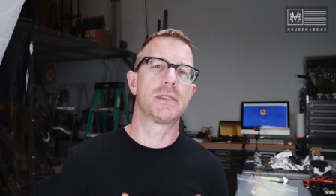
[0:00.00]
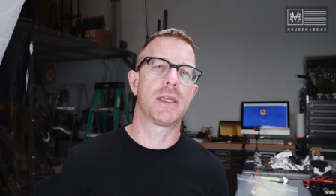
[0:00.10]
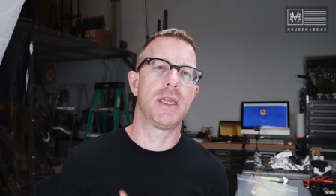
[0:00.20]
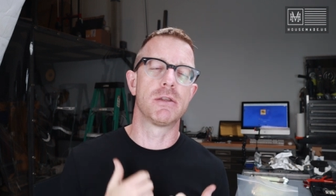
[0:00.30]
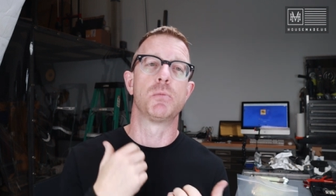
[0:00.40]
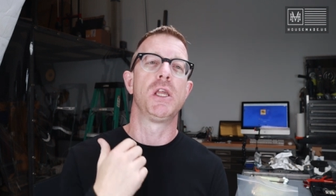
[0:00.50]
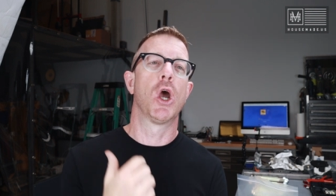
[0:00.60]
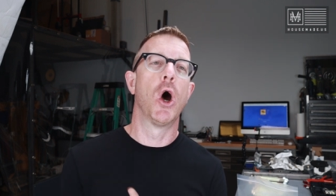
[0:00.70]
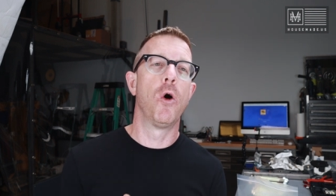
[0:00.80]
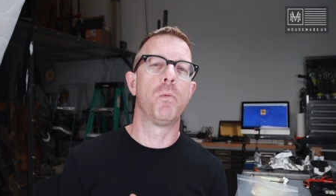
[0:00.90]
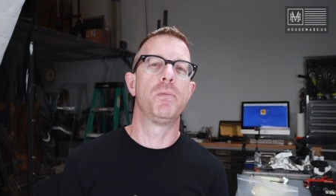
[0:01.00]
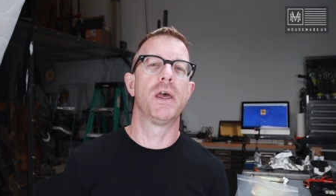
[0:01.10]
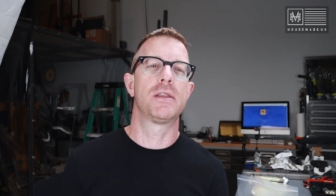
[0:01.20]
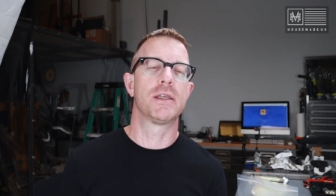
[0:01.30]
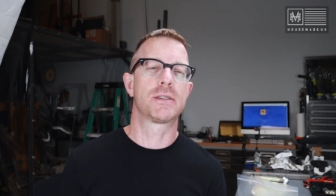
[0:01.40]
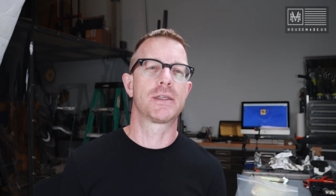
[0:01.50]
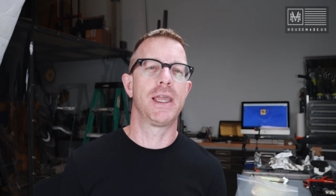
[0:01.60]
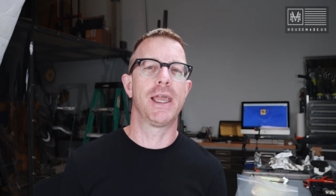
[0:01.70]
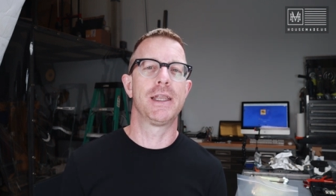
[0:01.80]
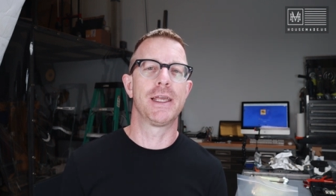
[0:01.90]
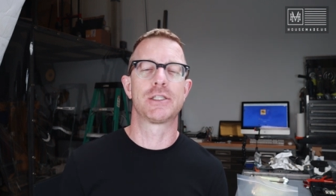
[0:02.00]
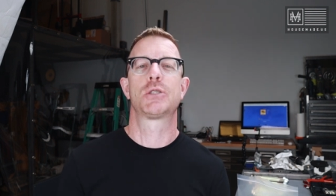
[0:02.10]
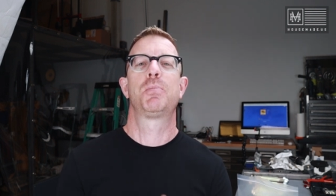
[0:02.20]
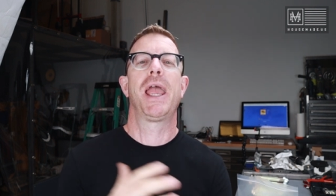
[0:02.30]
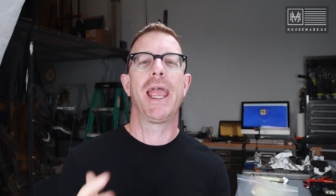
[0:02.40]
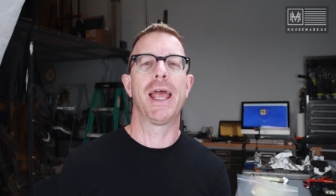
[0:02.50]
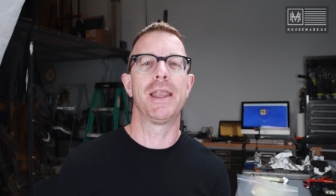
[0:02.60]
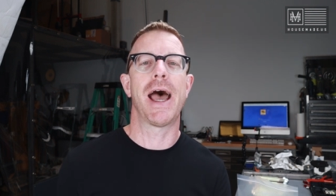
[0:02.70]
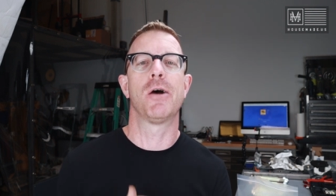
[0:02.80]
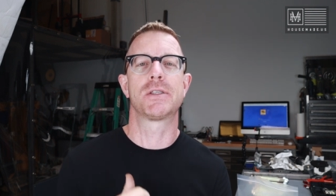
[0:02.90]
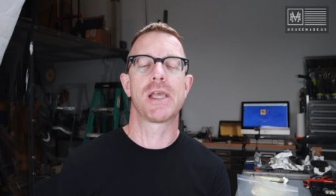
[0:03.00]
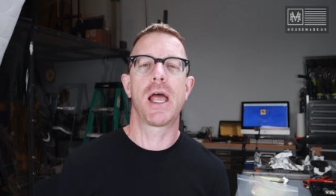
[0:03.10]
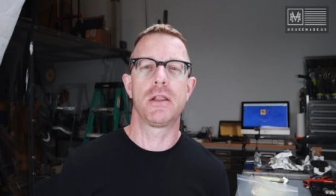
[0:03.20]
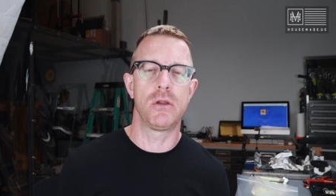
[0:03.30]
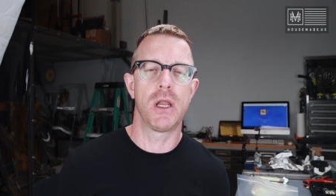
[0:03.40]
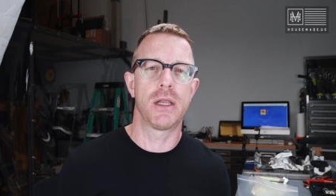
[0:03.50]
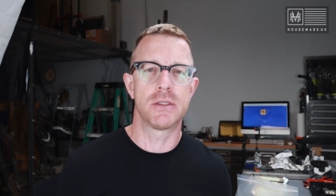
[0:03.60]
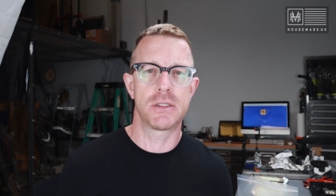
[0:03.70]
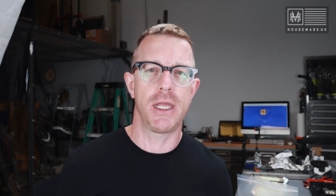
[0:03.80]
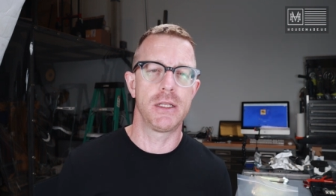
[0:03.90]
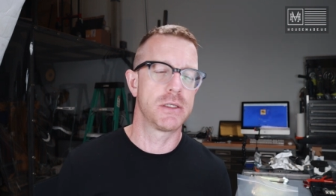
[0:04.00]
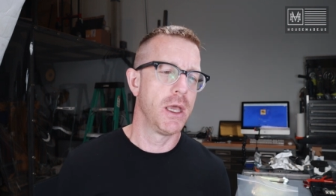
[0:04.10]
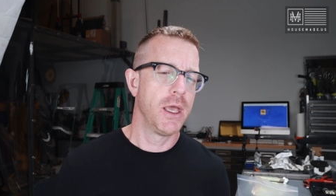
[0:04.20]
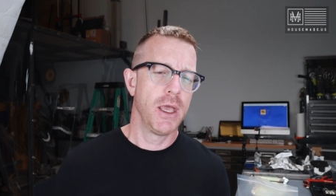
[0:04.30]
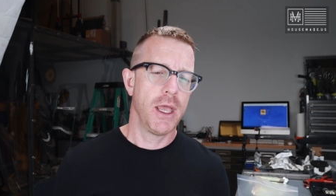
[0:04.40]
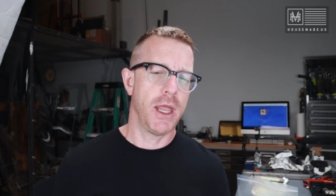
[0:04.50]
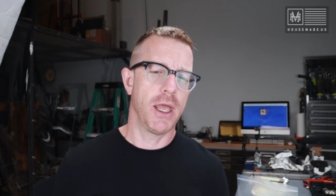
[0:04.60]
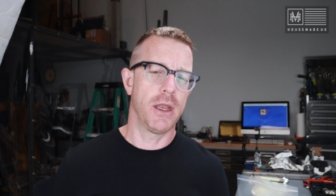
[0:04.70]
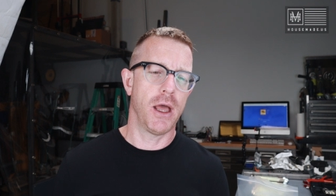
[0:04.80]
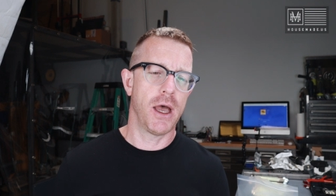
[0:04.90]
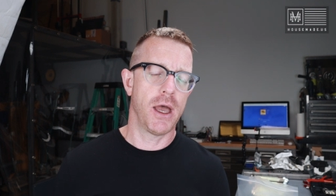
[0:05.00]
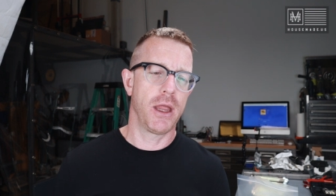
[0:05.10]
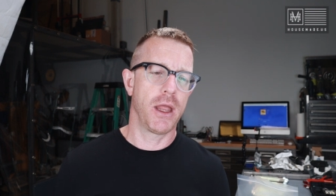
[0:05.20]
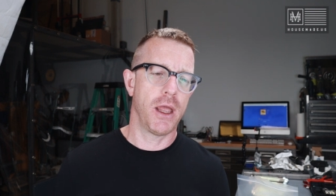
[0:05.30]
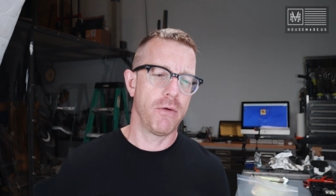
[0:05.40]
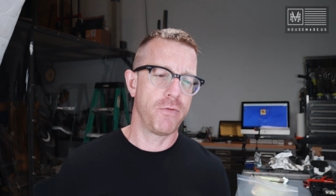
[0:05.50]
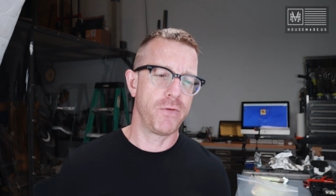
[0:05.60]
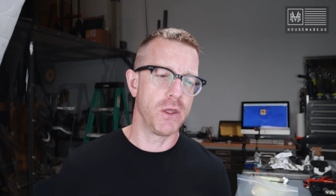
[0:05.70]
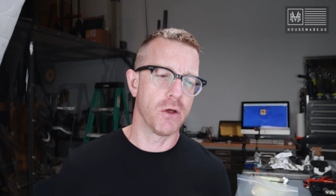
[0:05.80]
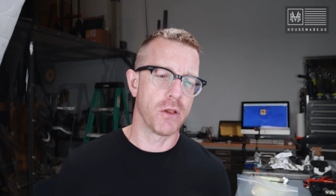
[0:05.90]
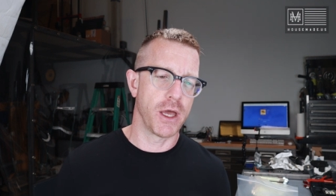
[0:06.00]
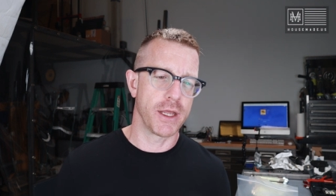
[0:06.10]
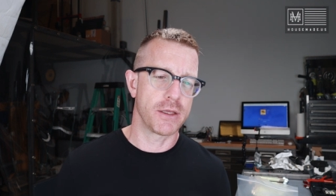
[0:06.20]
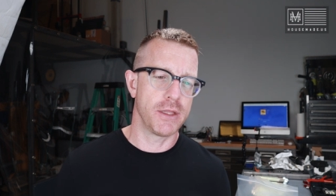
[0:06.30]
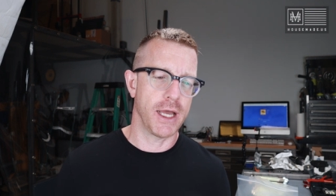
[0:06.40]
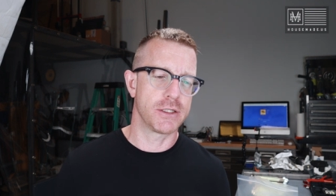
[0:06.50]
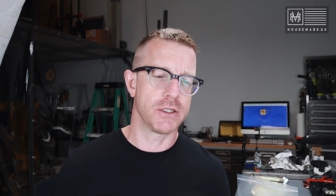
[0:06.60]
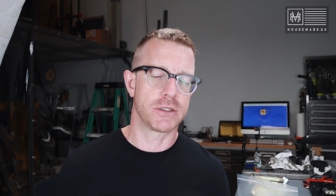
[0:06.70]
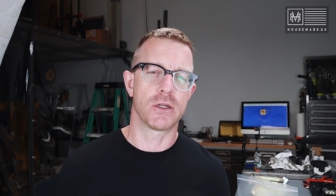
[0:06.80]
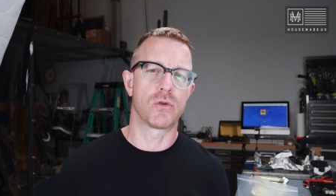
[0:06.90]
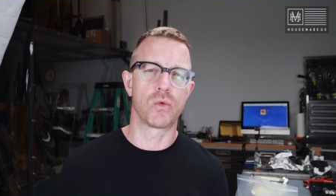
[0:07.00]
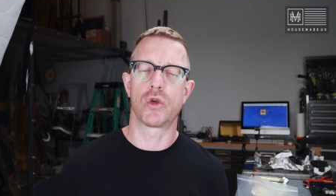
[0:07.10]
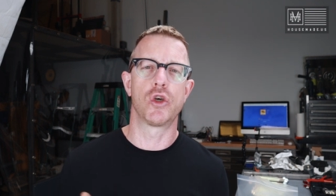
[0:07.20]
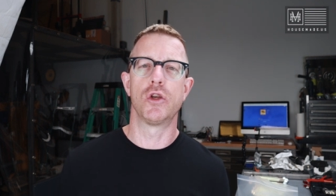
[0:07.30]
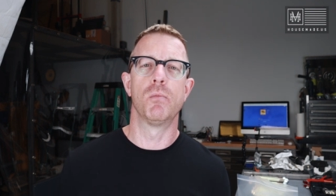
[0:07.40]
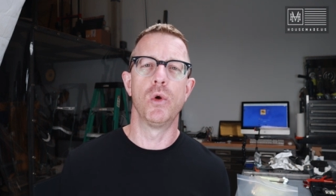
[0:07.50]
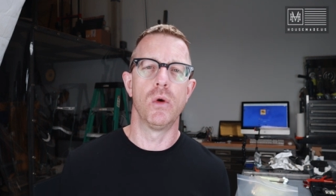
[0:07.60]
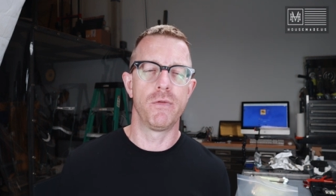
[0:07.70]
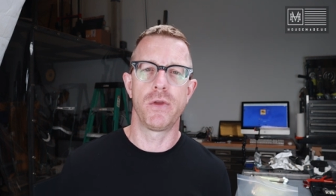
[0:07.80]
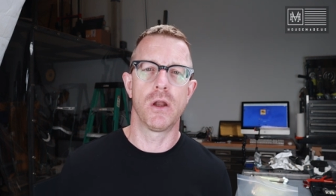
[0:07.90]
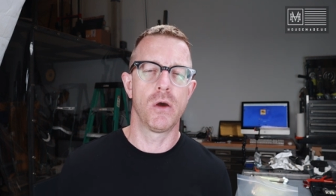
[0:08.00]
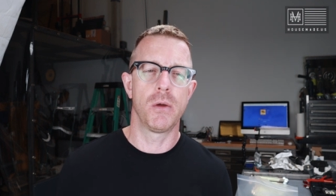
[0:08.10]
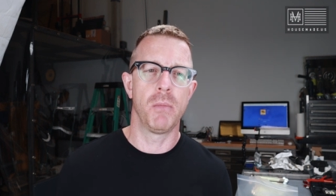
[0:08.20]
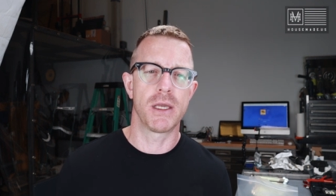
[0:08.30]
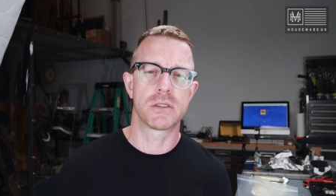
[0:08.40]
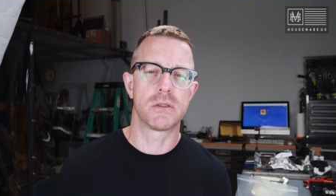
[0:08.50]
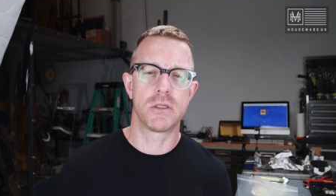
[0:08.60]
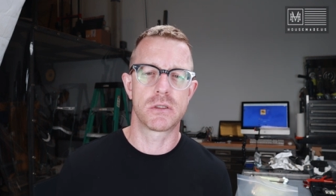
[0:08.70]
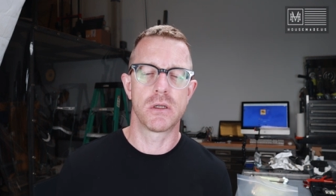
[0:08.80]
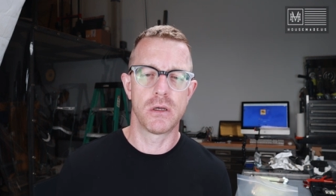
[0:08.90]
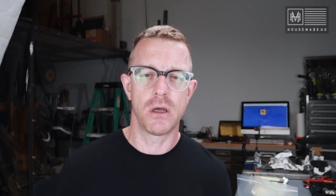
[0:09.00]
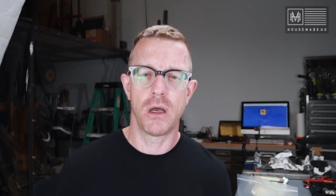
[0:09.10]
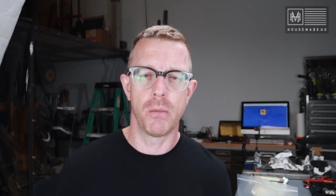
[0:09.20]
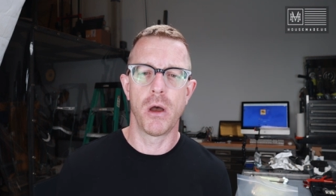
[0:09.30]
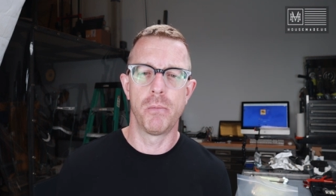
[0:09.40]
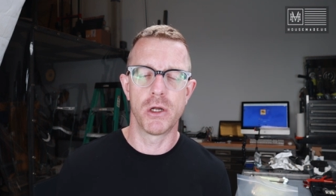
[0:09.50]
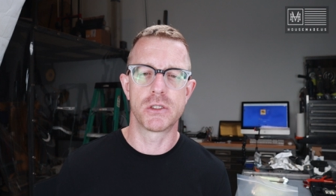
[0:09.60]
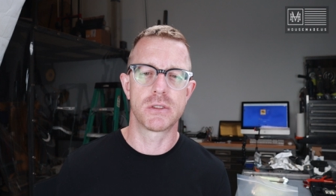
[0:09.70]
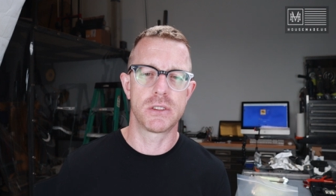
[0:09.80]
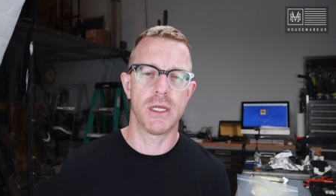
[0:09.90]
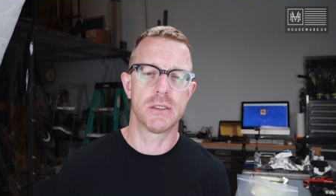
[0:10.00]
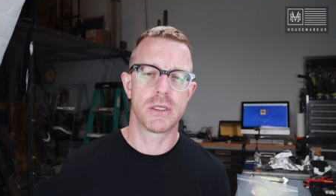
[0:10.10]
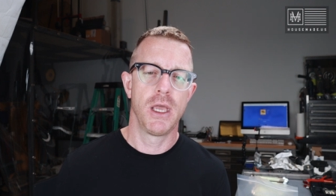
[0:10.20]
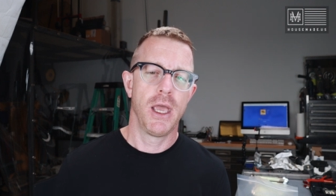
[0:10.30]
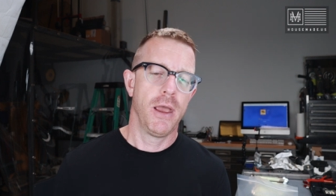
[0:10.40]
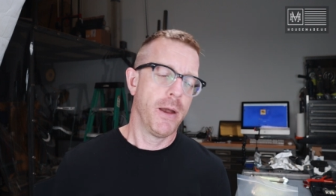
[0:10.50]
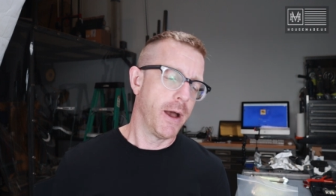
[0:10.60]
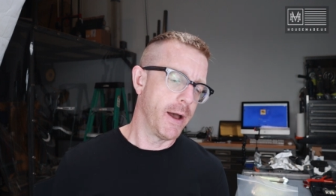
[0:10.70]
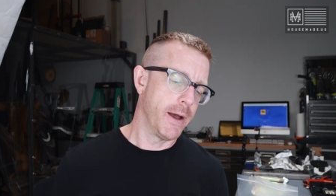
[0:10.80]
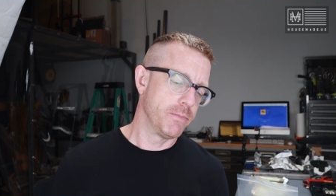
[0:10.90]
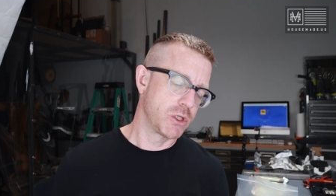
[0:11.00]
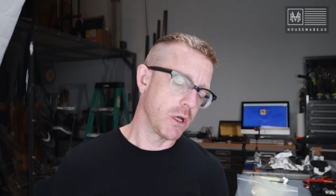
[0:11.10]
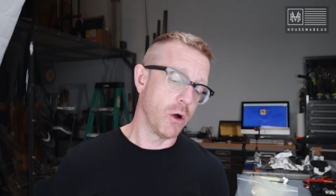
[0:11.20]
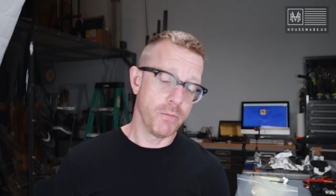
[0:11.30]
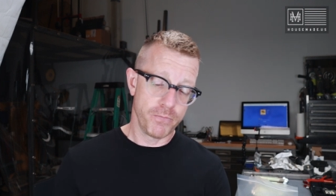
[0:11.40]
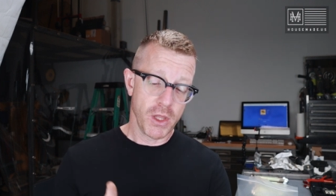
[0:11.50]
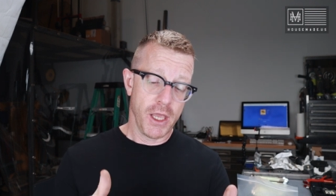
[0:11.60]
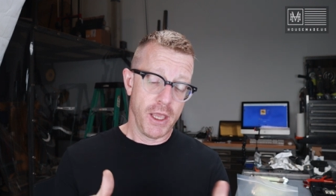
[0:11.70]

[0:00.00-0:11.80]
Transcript: is it gives me hope that this can expand outside of the United States. And I feel like that's just a good move. You know, it makes just a, a, a bunch of sense. Um, so